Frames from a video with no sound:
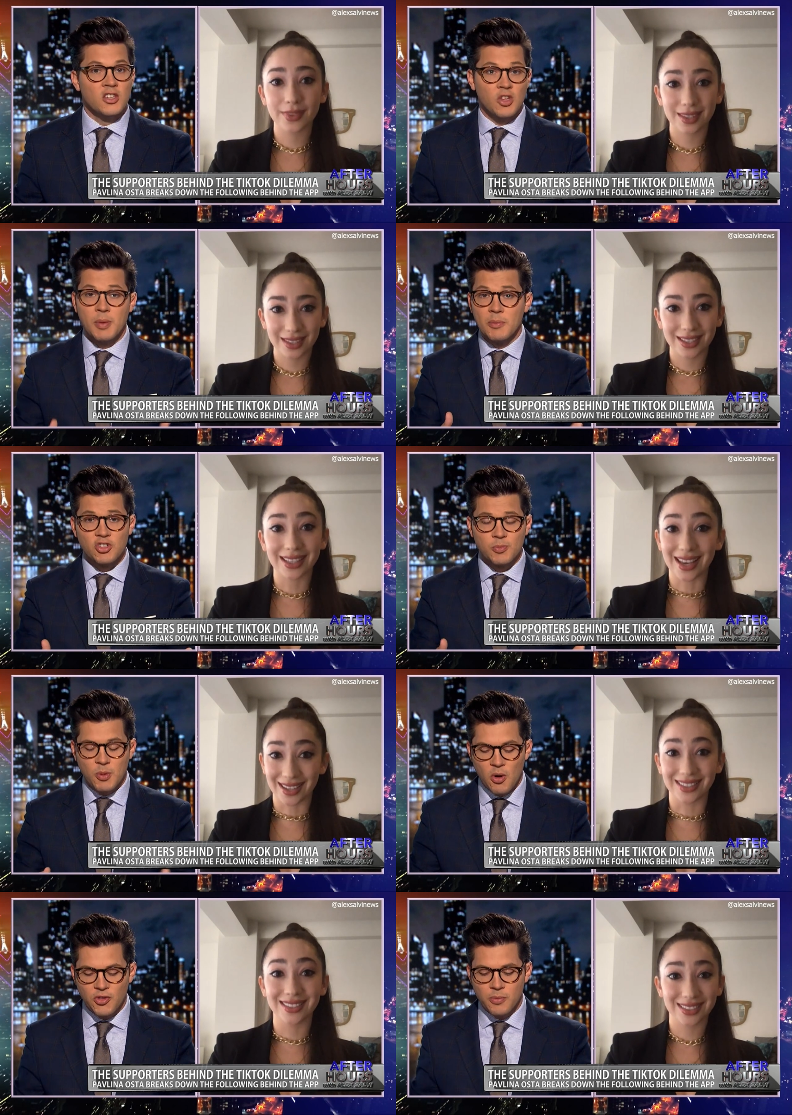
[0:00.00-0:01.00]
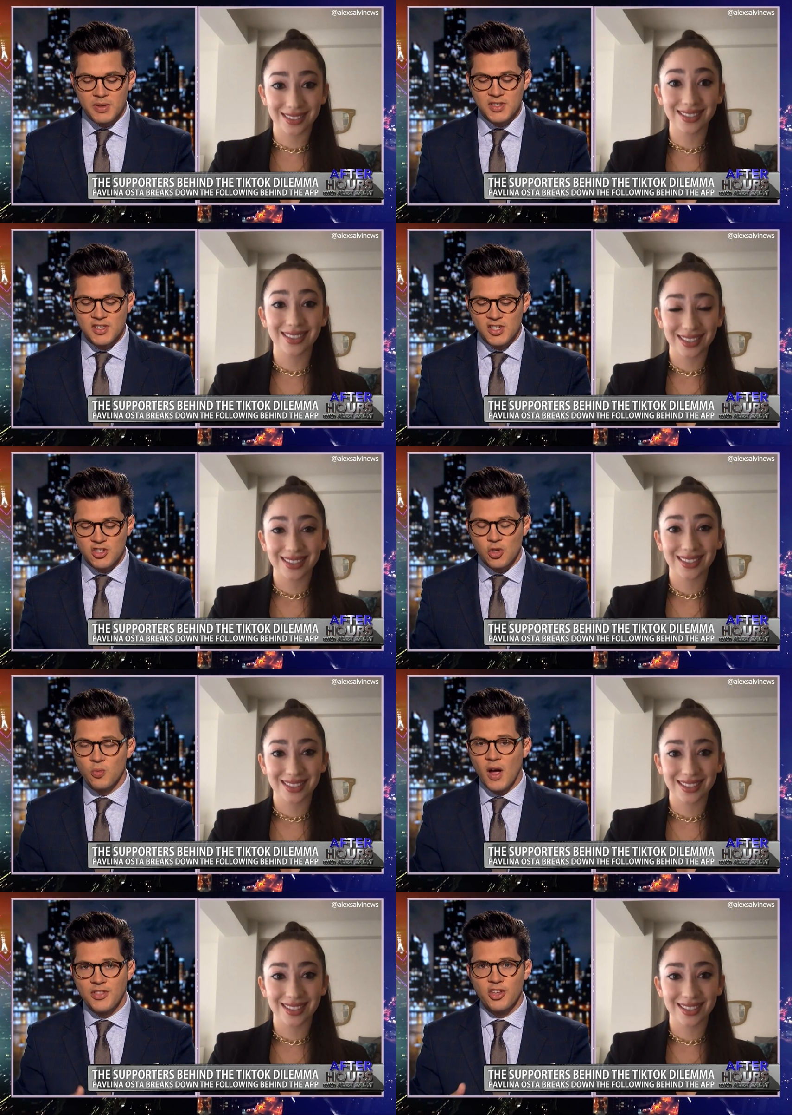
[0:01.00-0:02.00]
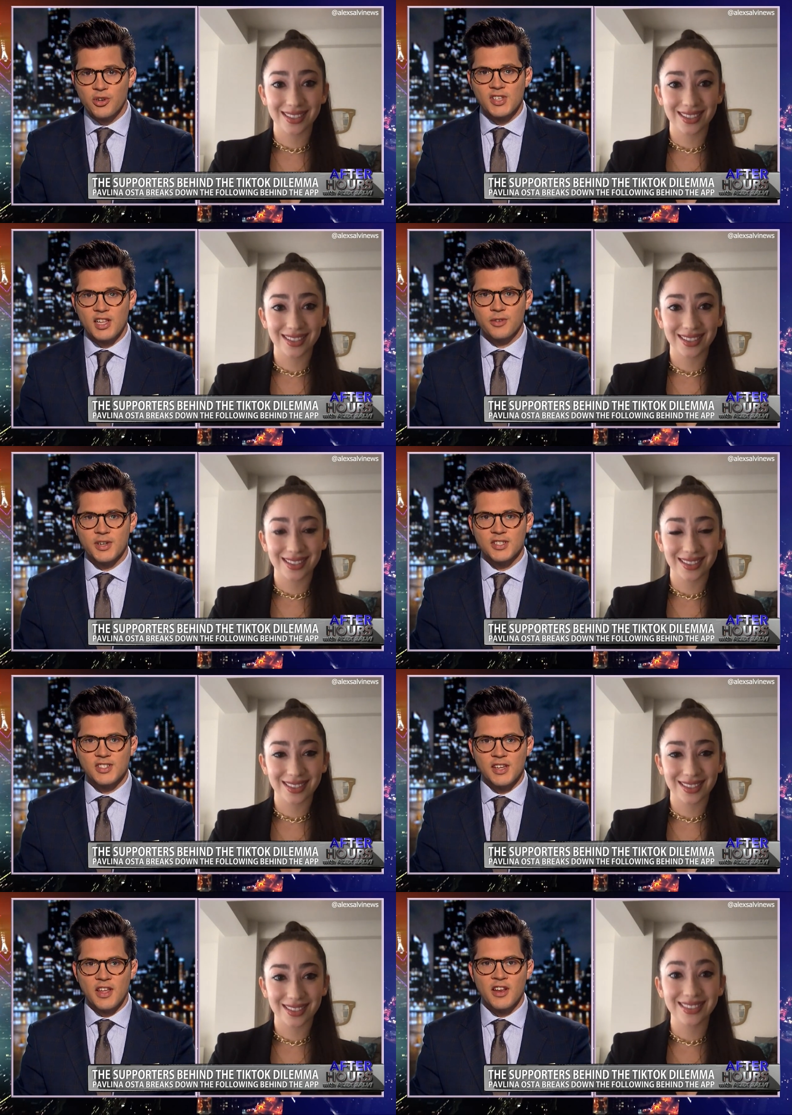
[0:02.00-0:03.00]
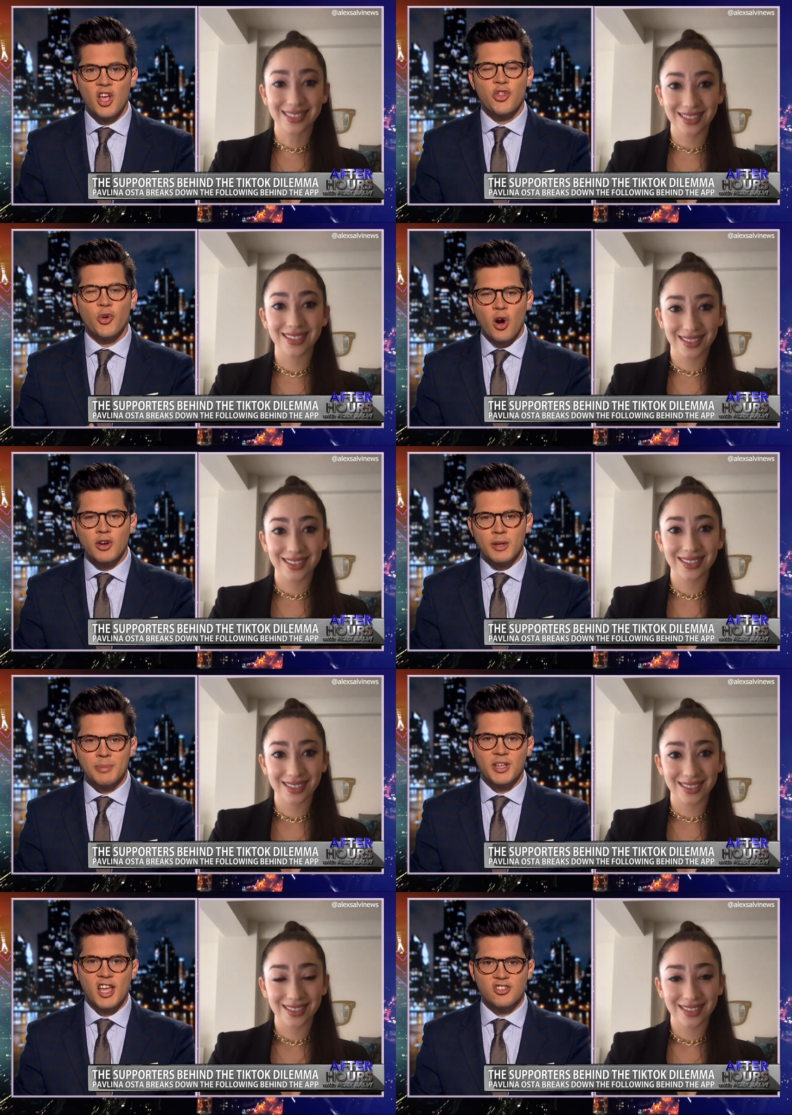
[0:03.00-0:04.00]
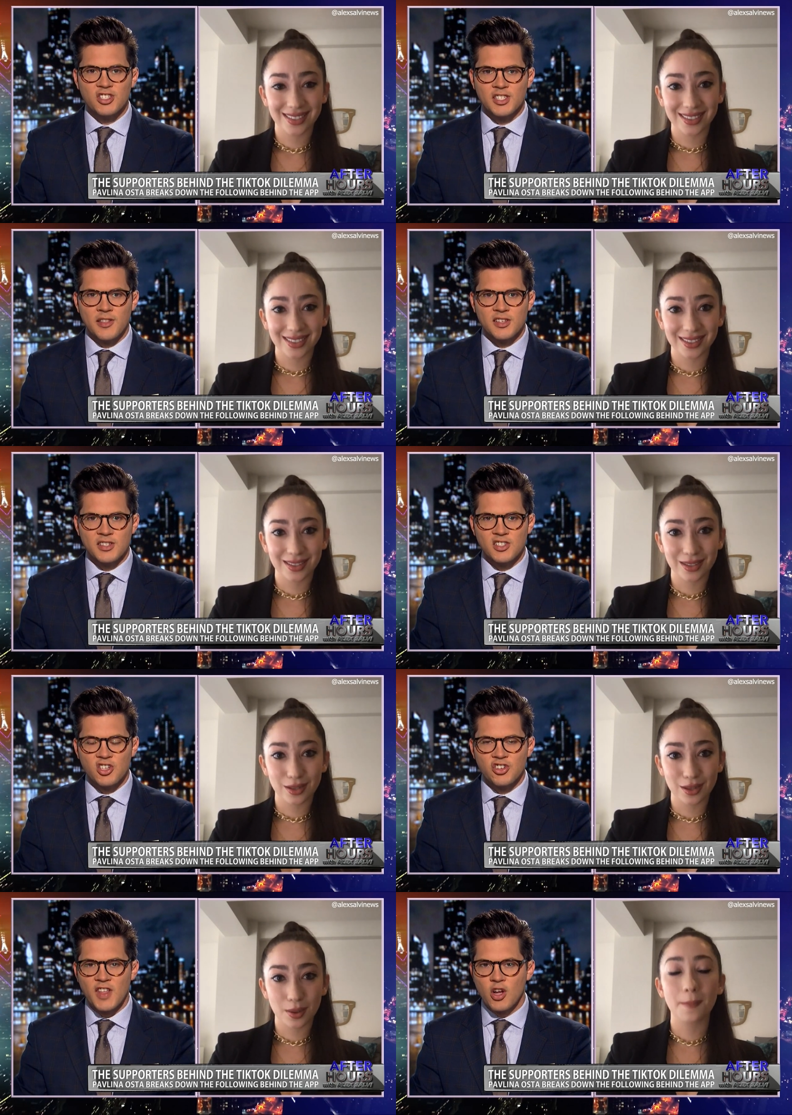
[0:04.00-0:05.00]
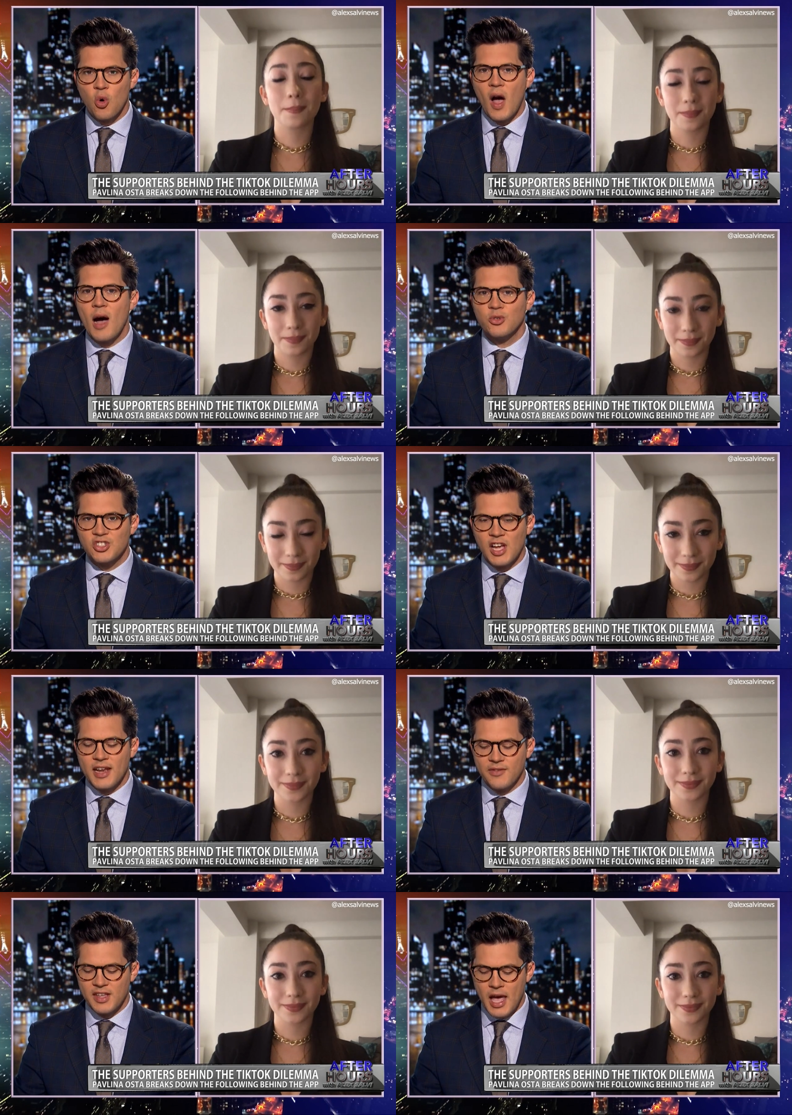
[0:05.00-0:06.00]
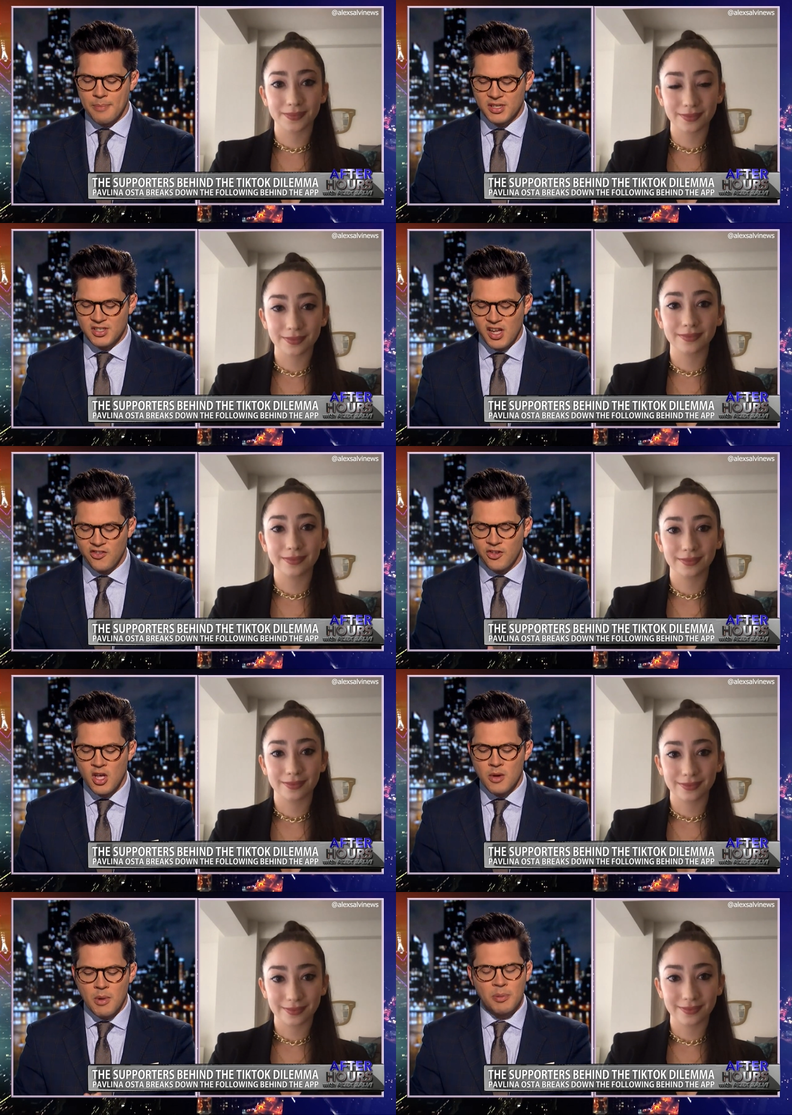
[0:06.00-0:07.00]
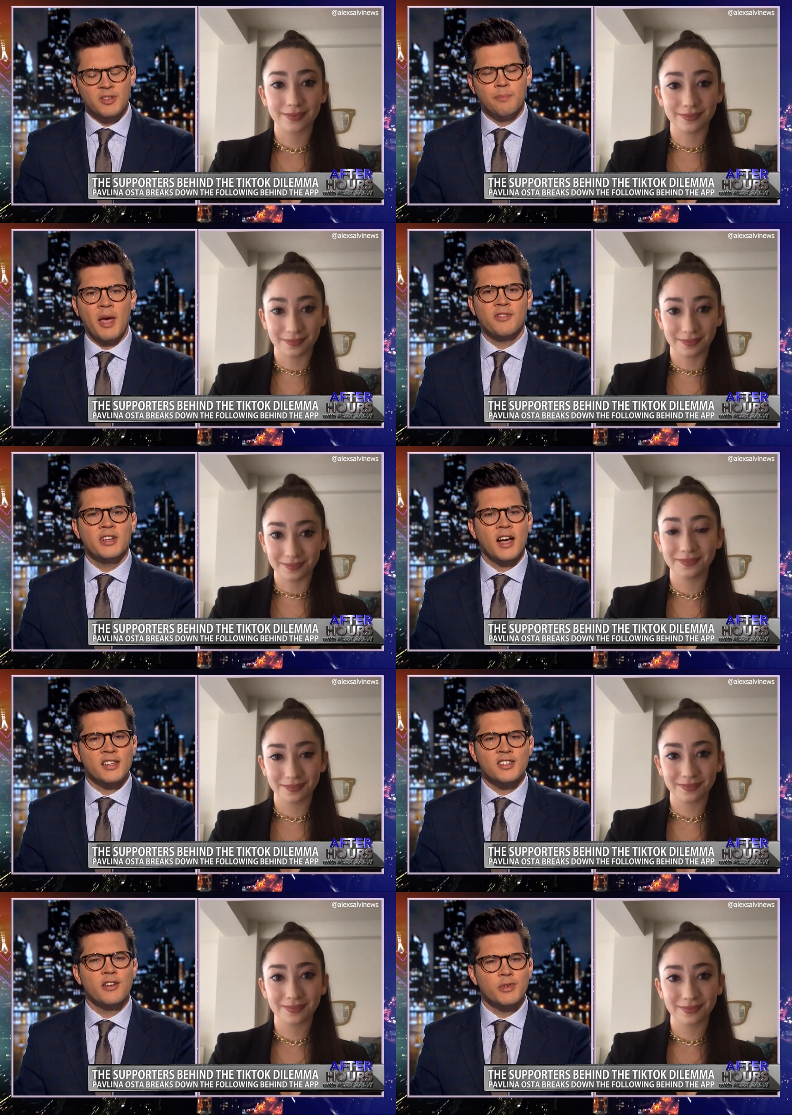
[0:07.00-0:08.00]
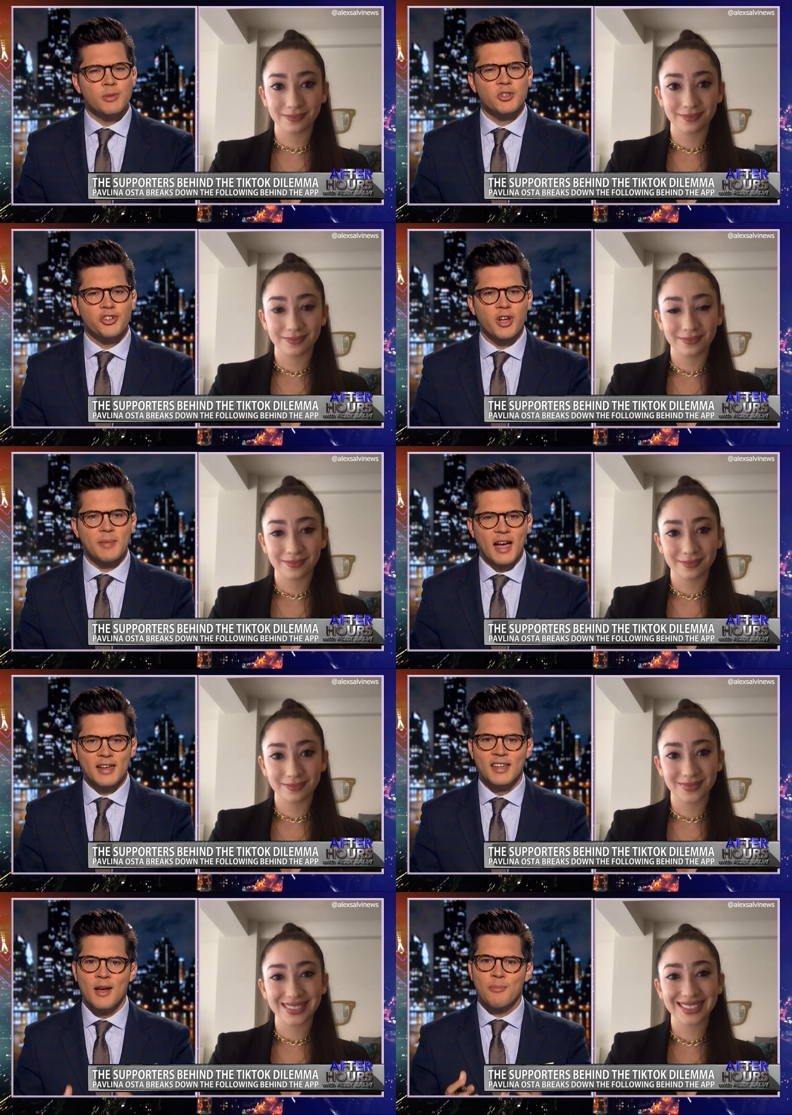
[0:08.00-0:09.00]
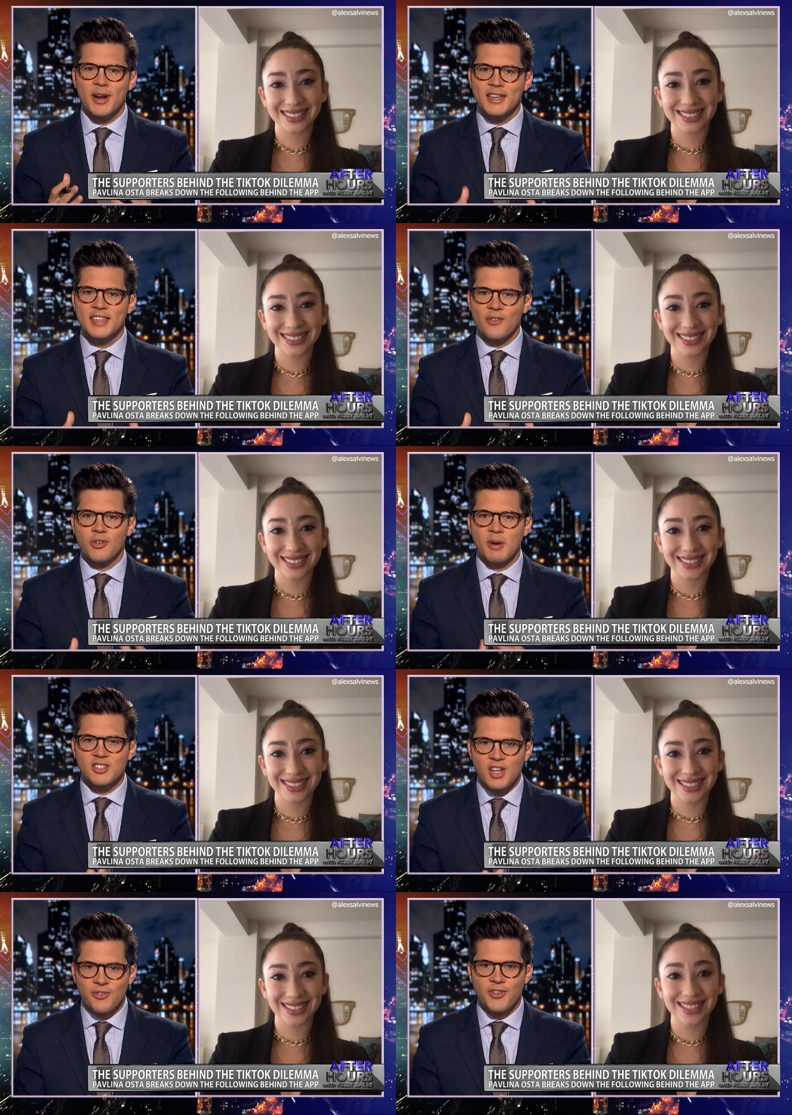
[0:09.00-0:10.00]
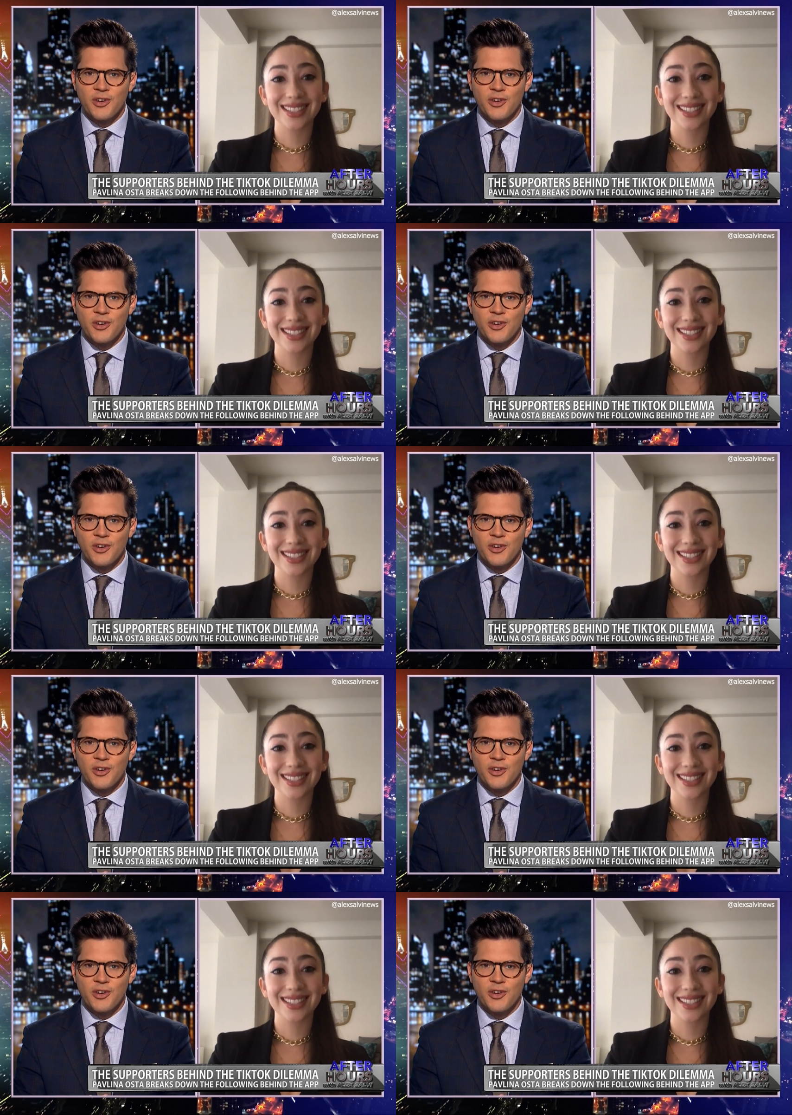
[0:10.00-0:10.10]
Speaker 1: some people just promote their businesses. So I think you're exactly right to say that there are implications to this decision that go outside of the app itself. But Pavlina Osta, I really appreciate you coming on, breaking down for myself and our